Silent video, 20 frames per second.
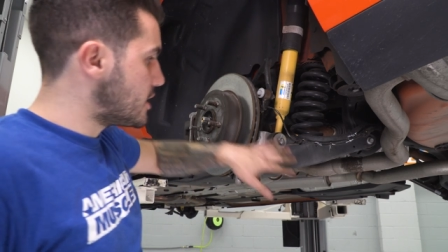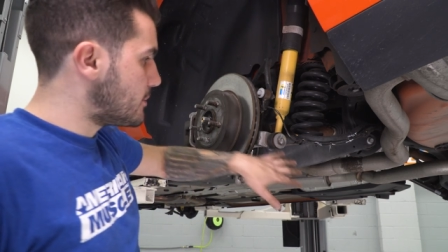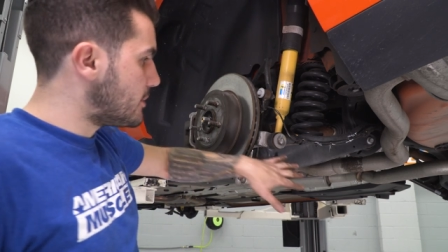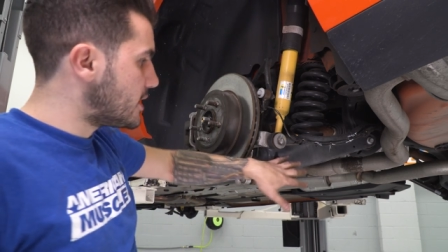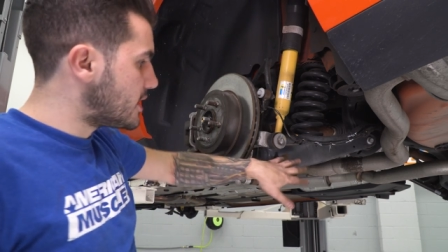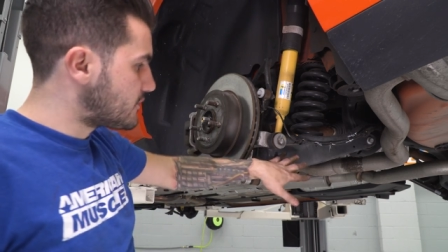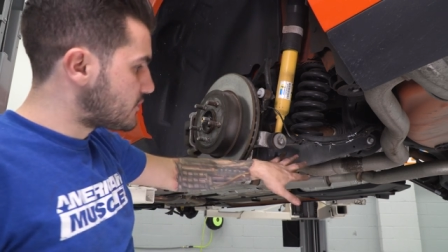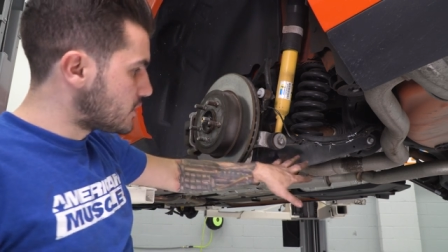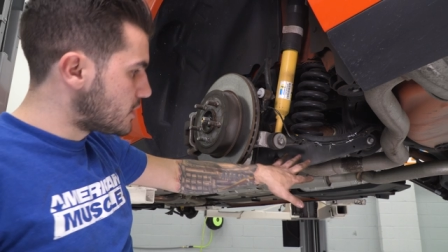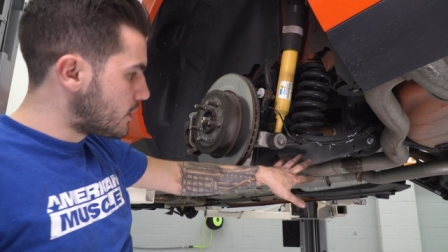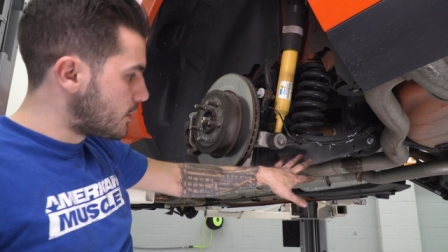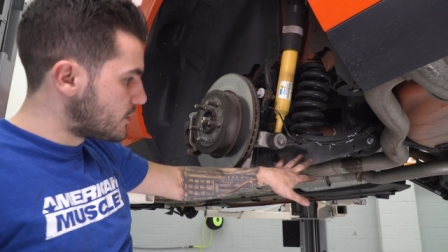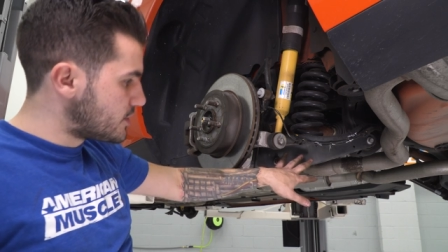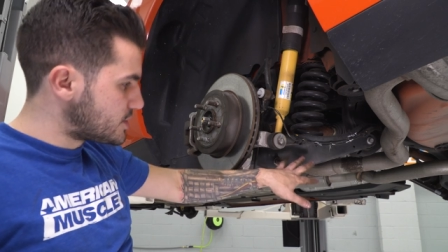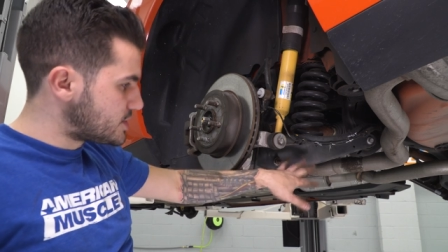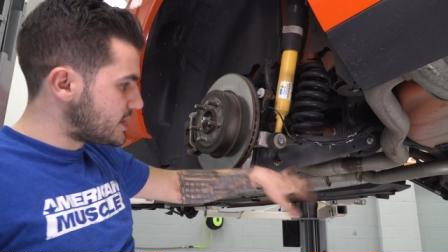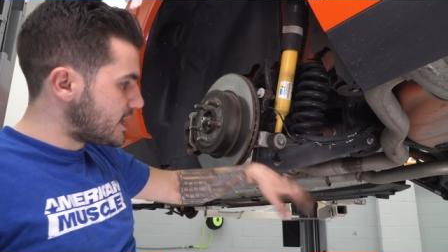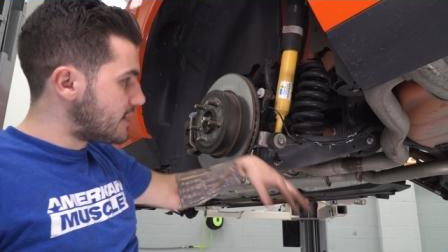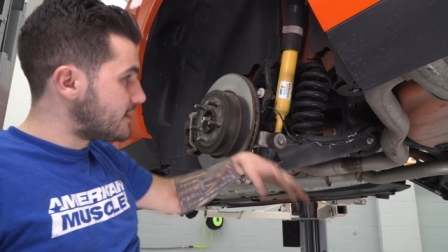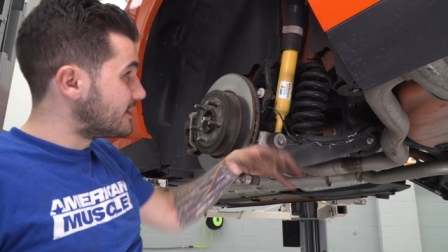You might have to lower
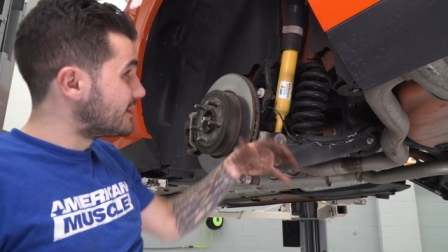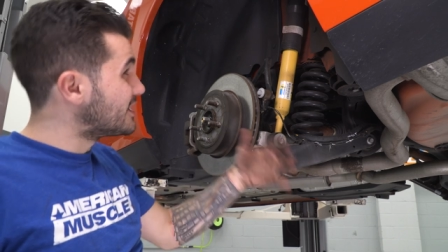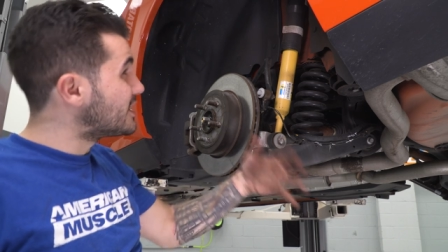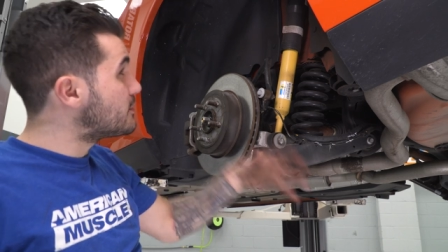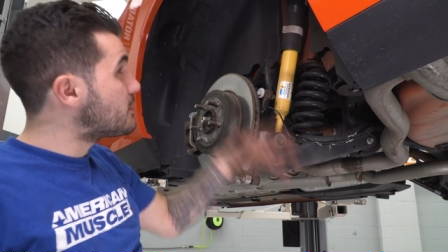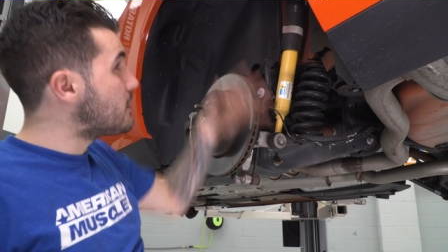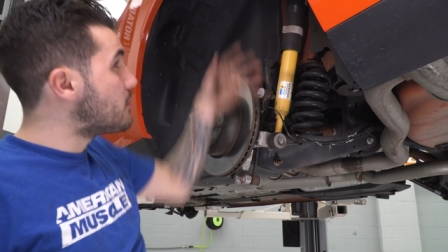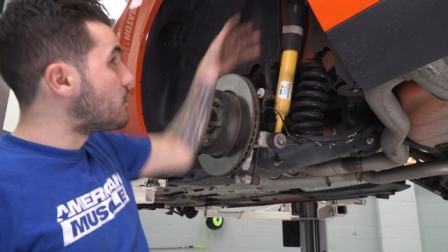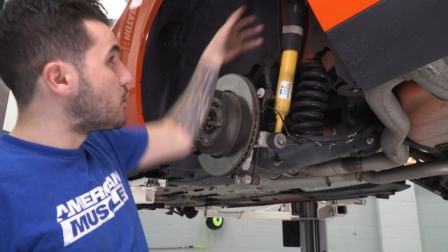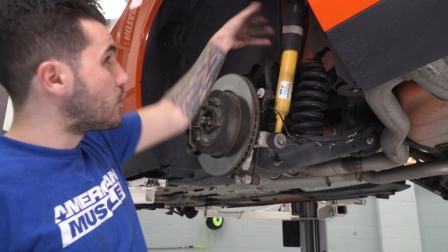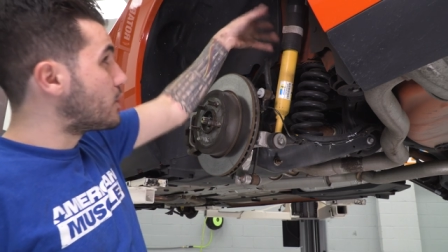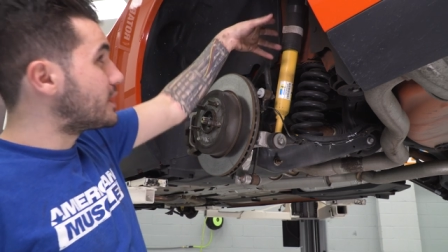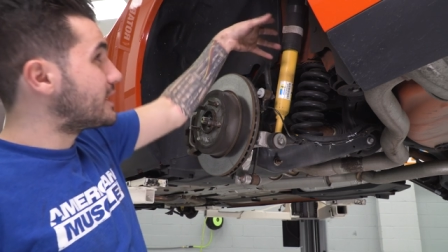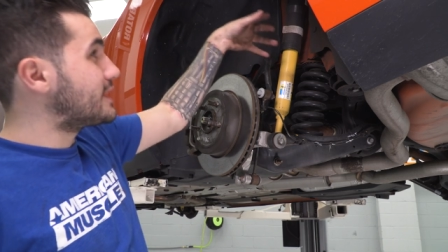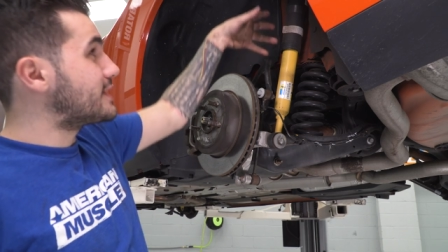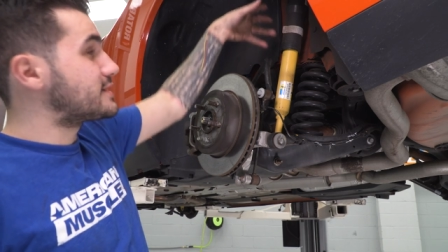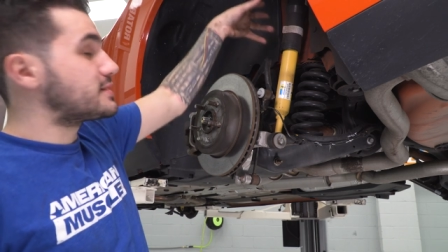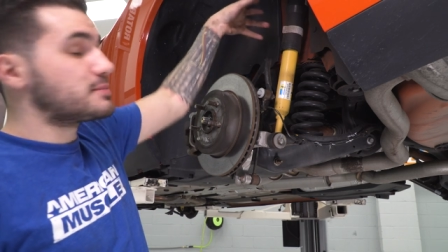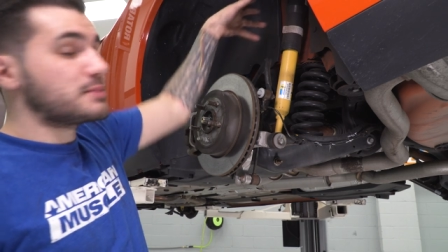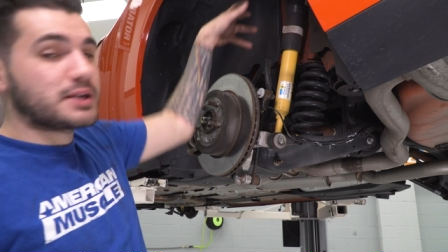this down a little bit more to
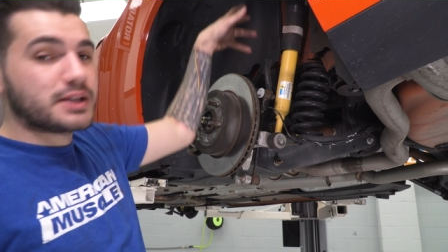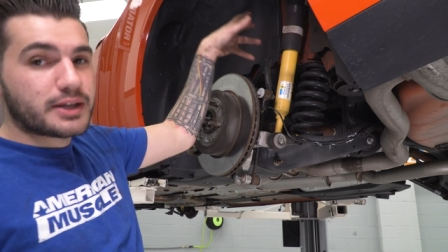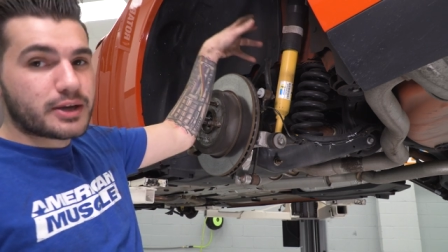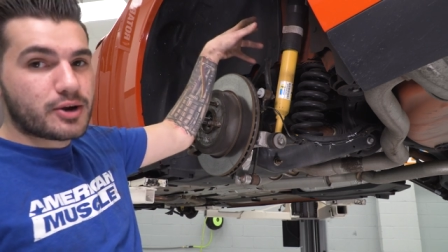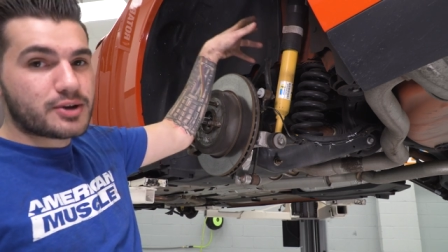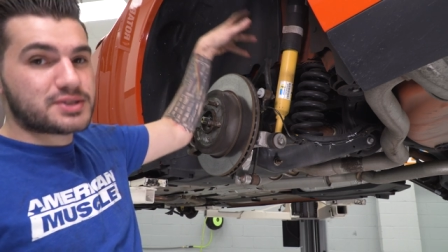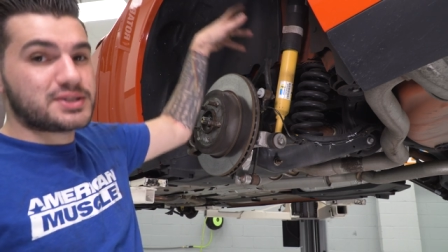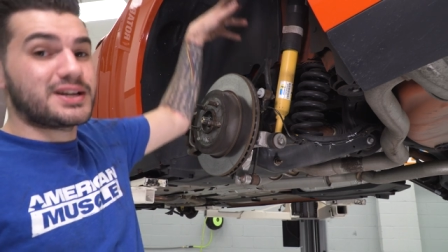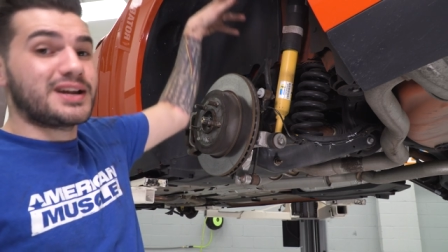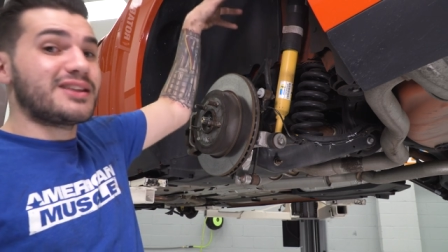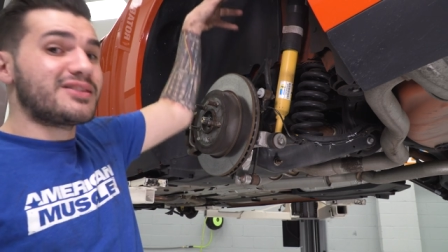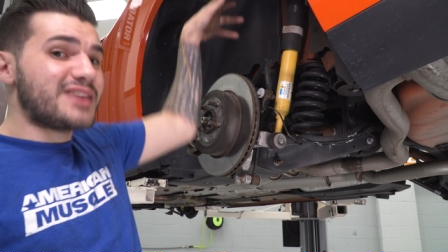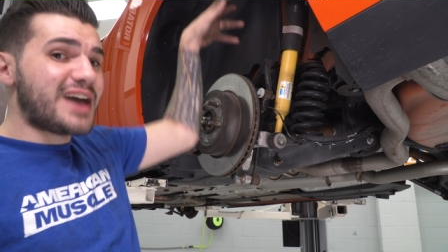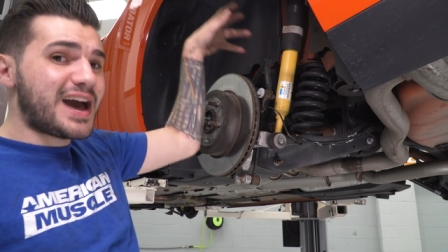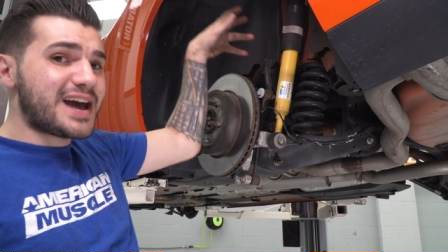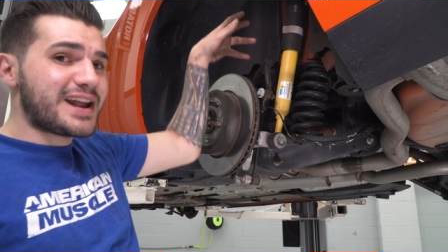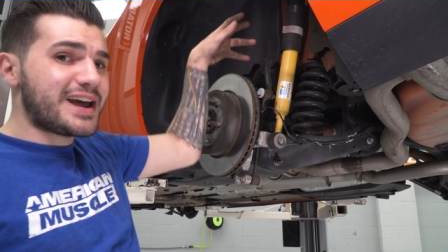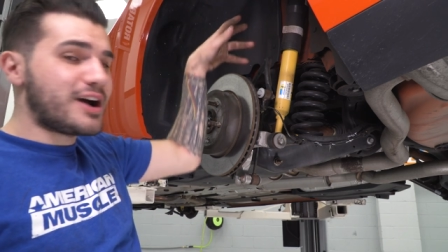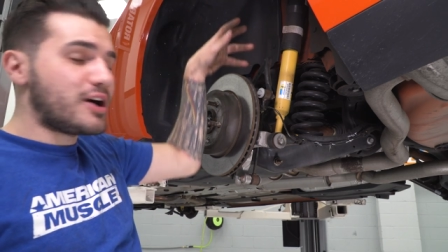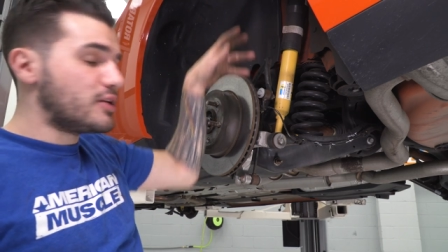get some clearance to get
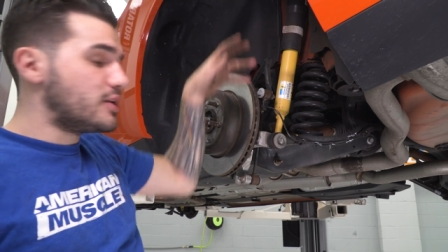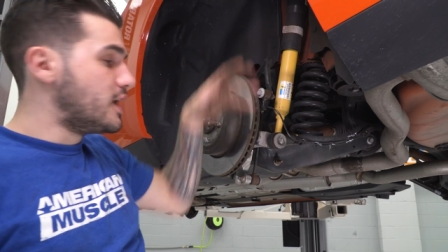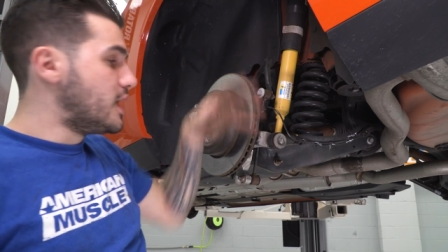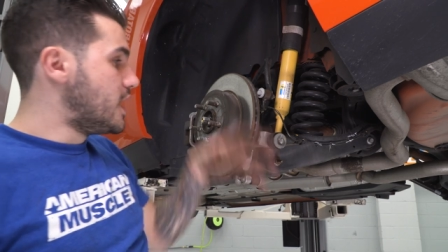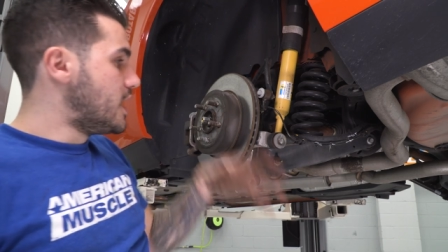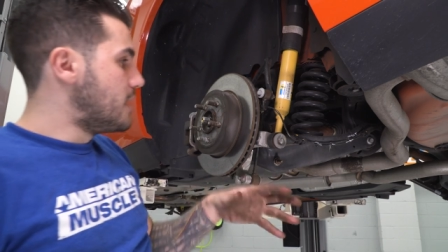that out.